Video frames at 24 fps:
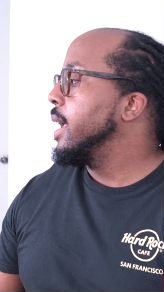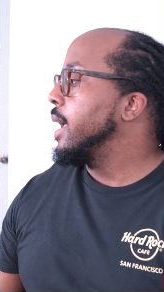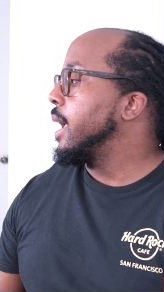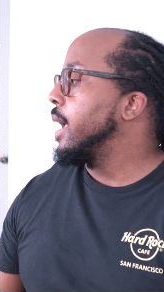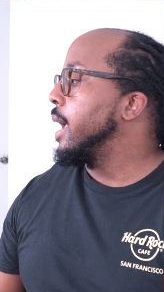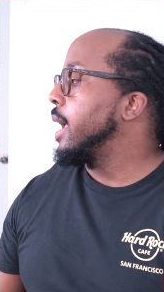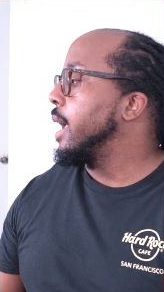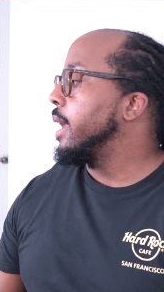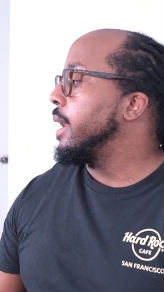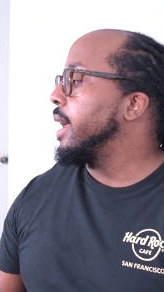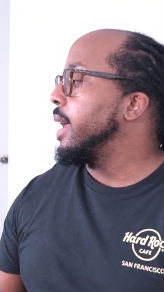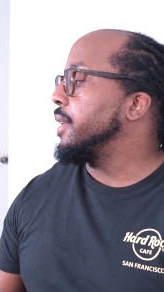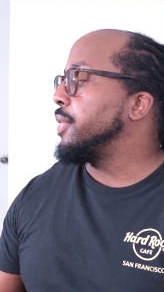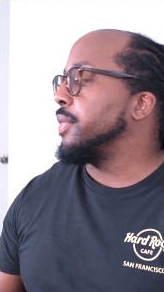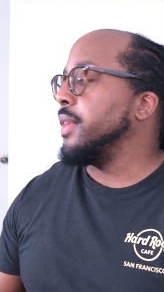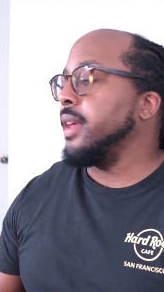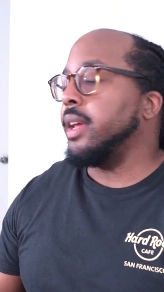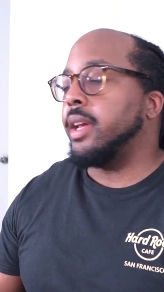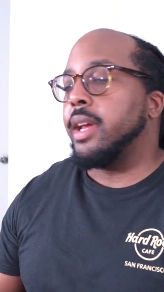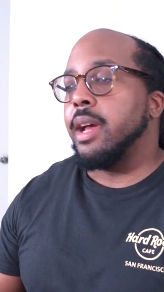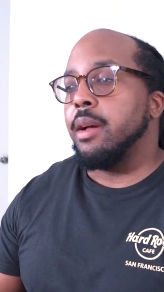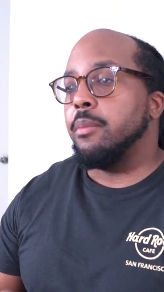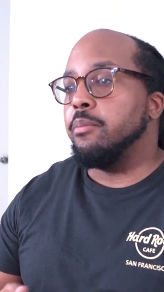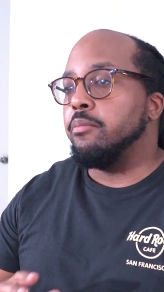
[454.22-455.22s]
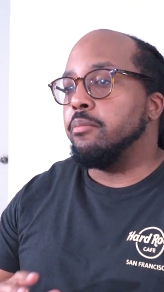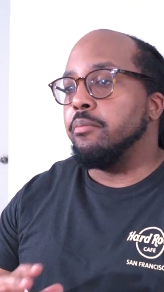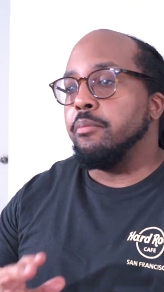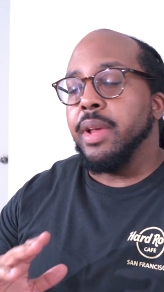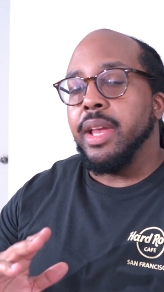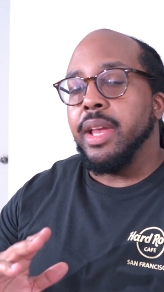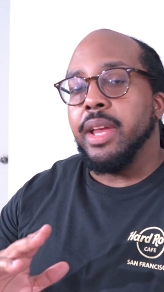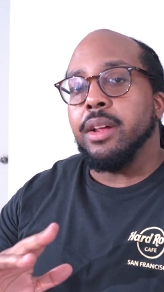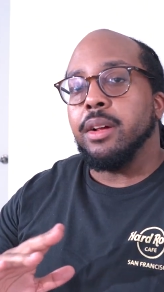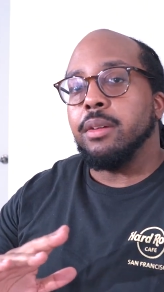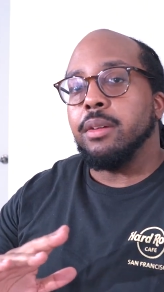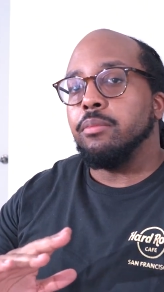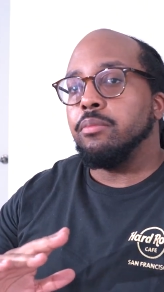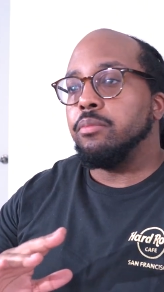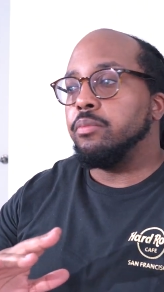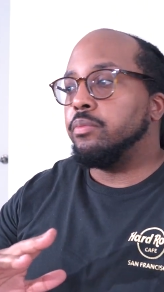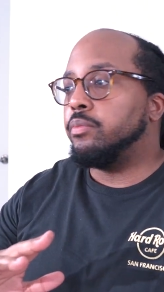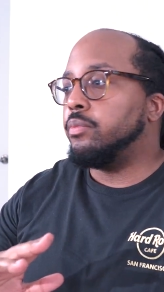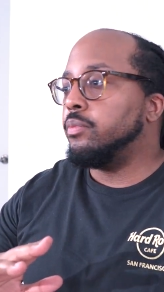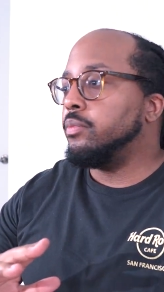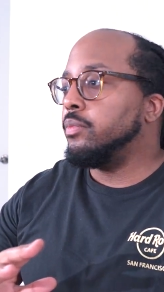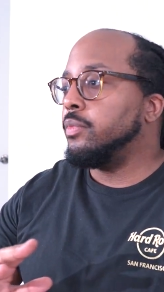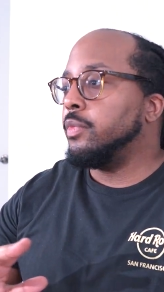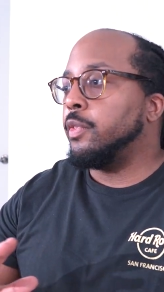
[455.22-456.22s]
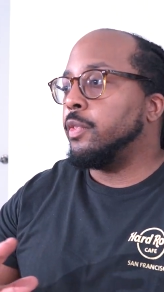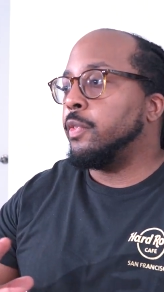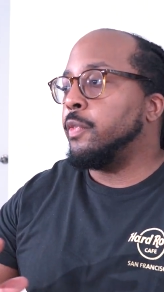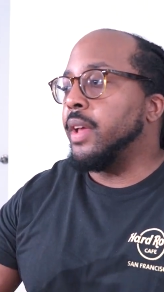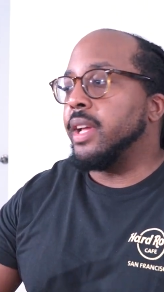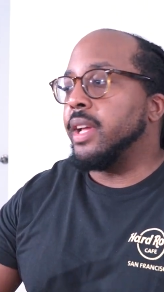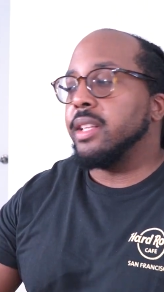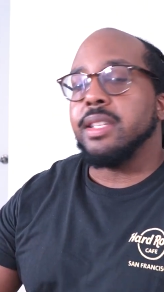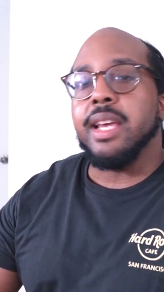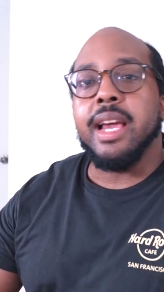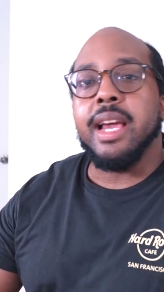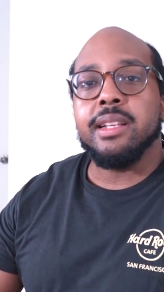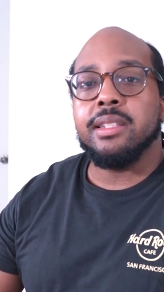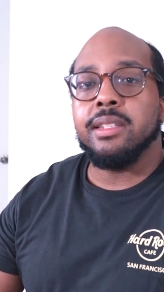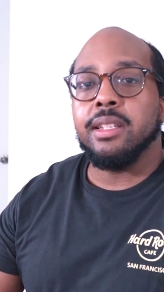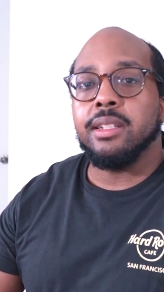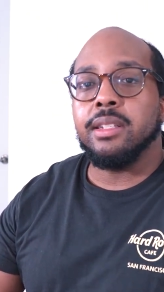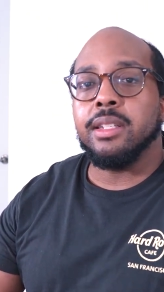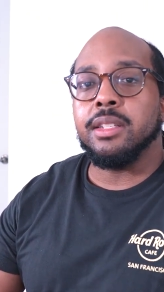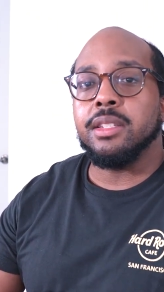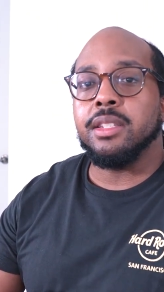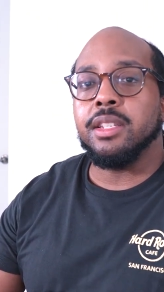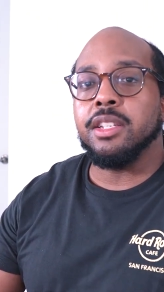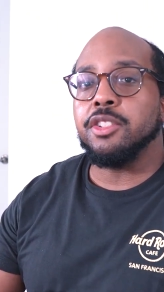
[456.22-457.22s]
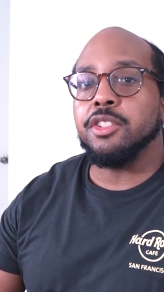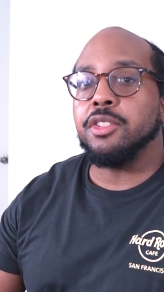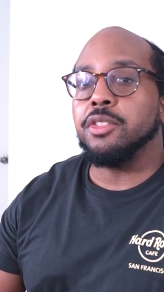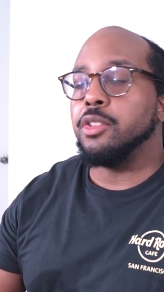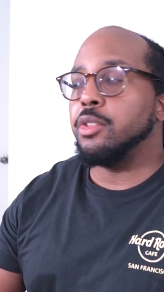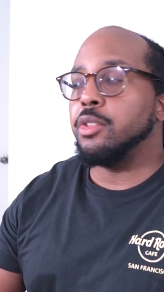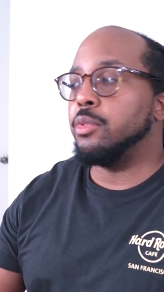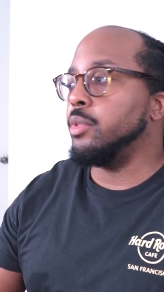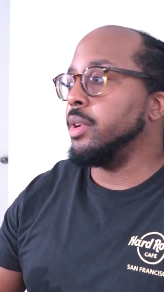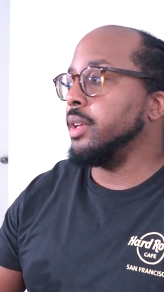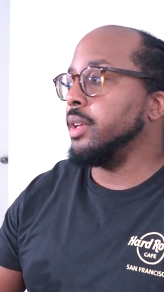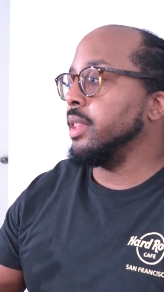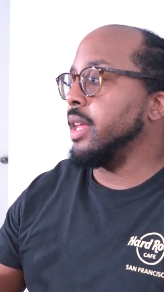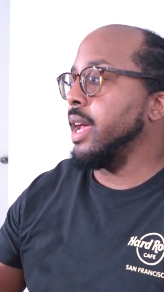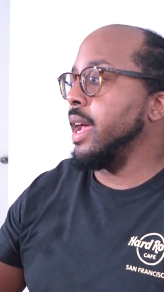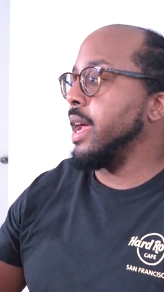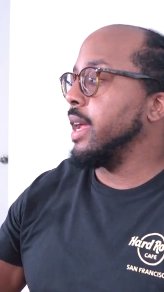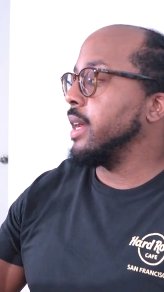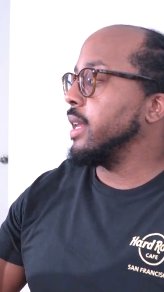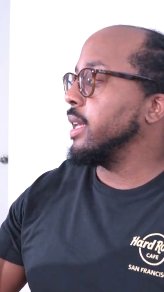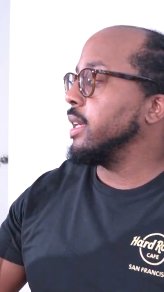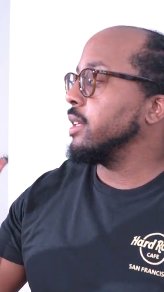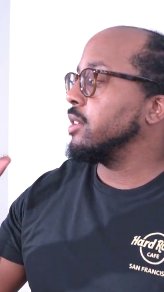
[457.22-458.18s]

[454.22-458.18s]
And I think I made a fantastic decision doing that.